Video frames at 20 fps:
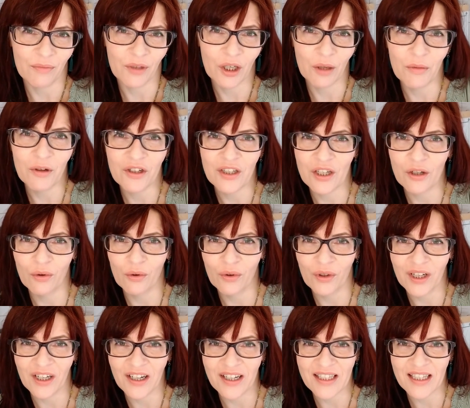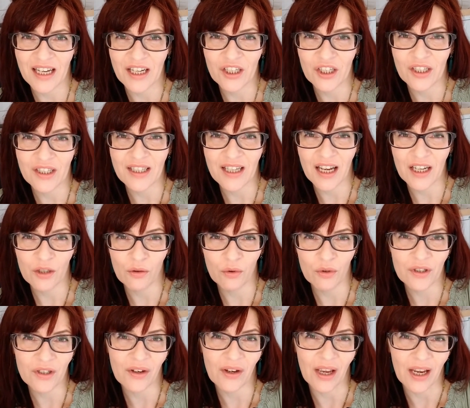community organisations, and you
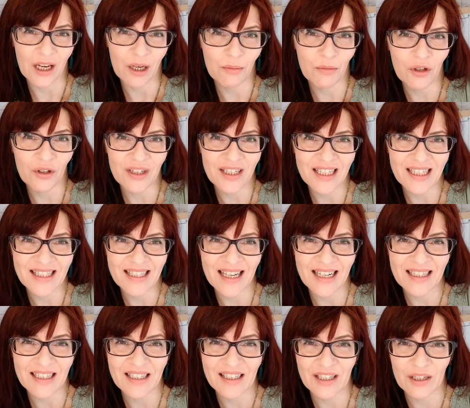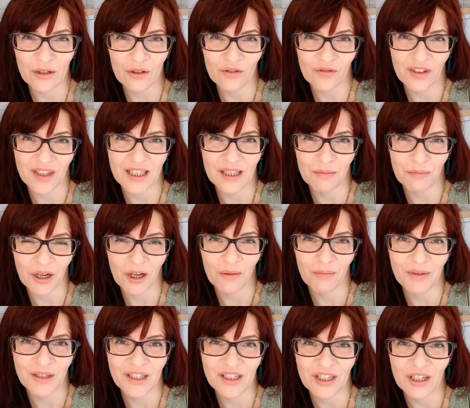also get community centres used for this
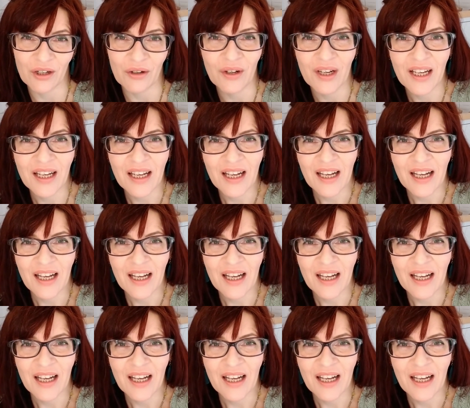purpose too.